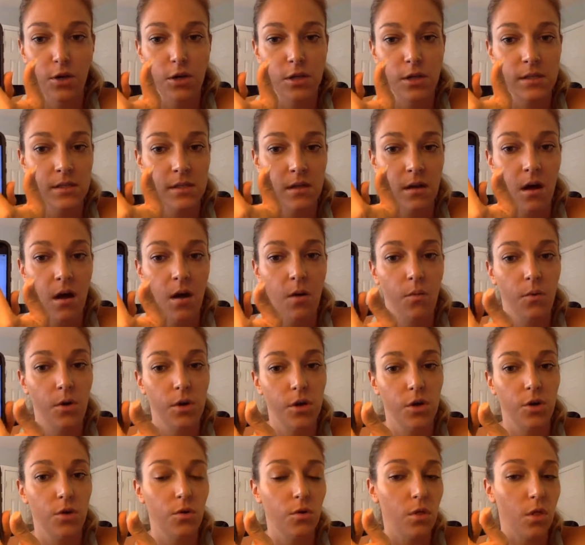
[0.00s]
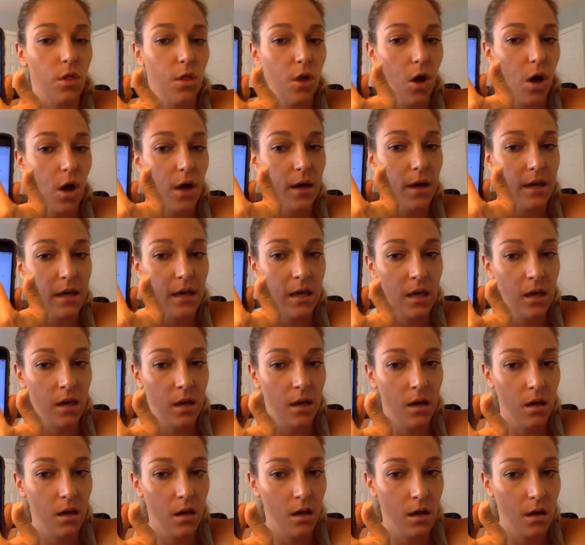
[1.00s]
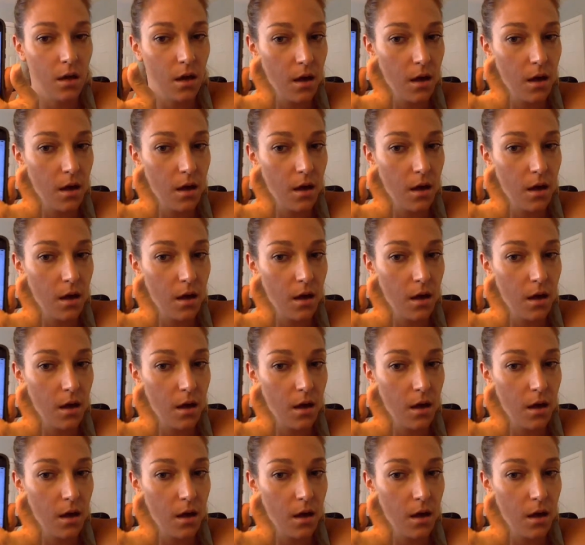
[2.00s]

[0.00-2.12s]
is not what you're logging